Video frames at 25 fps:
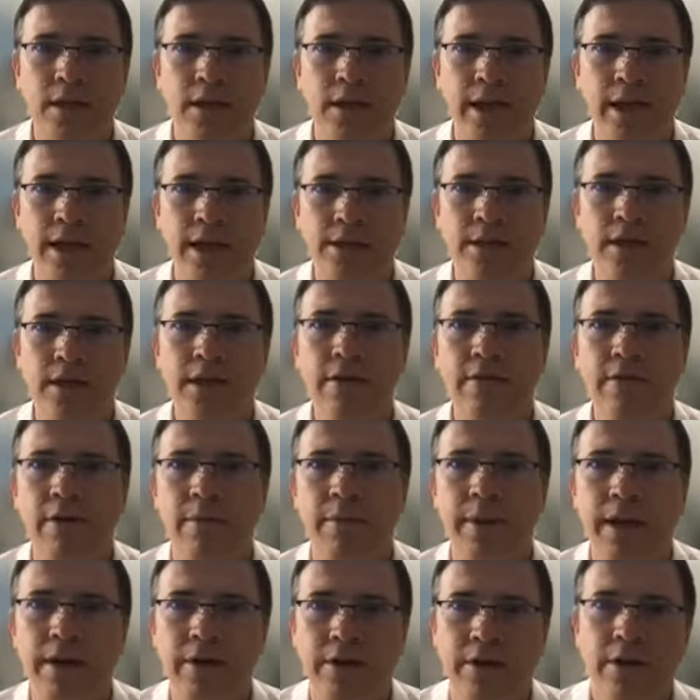Okay, it's only
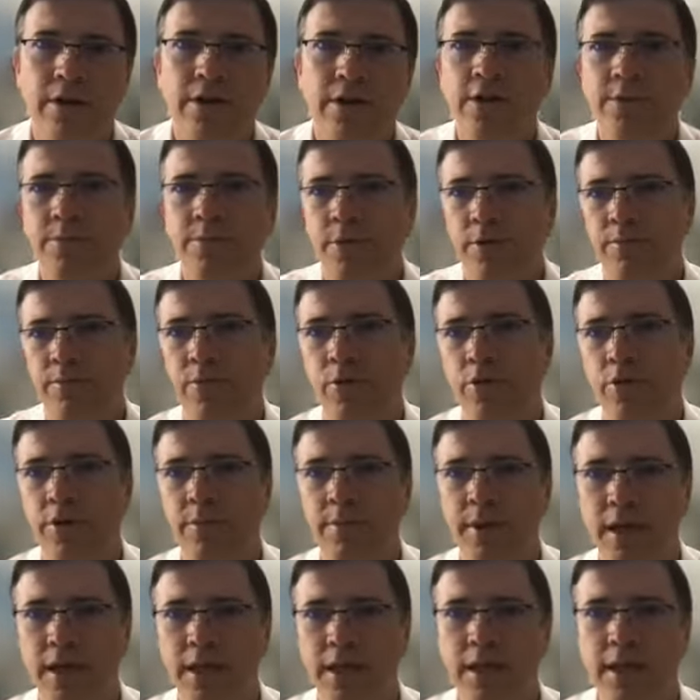Rabbeinu Gershon who brought
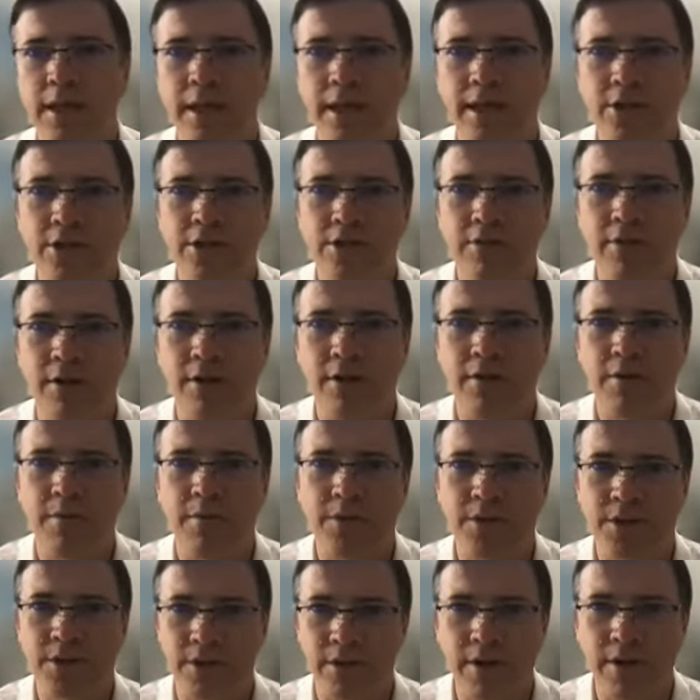about the issue of a
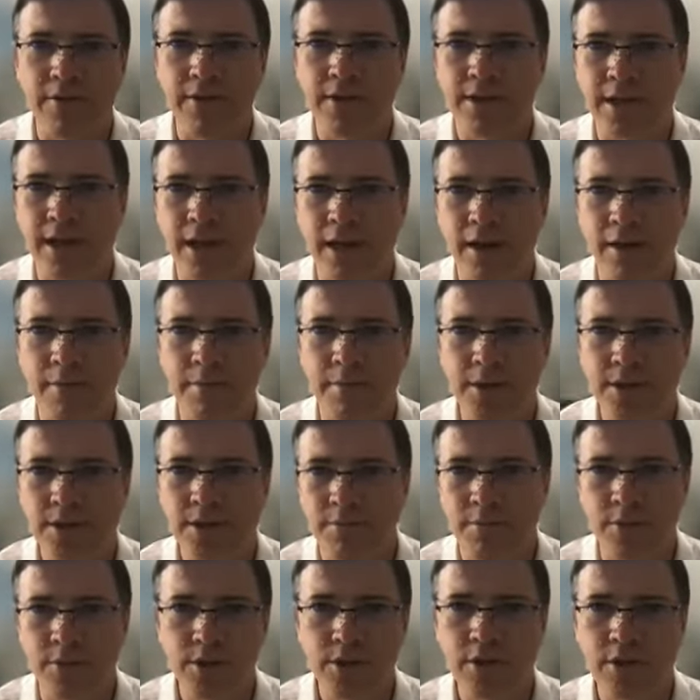
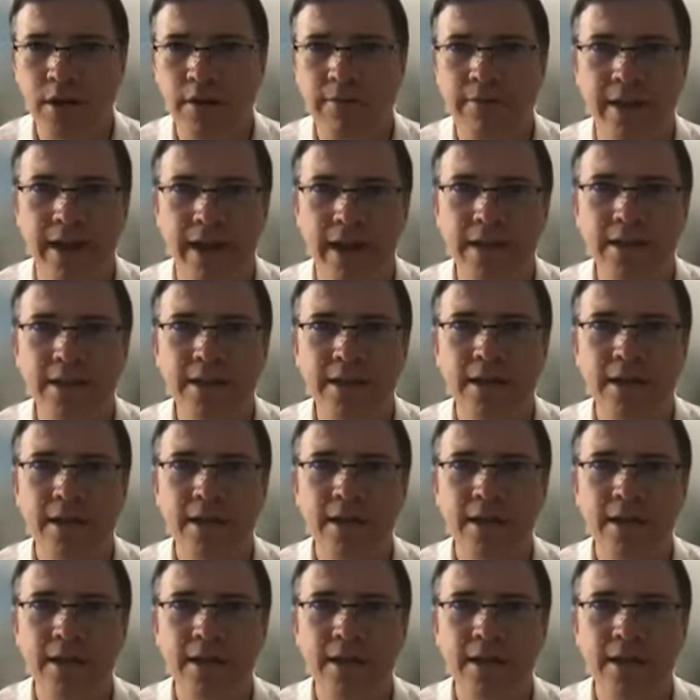Masorev get,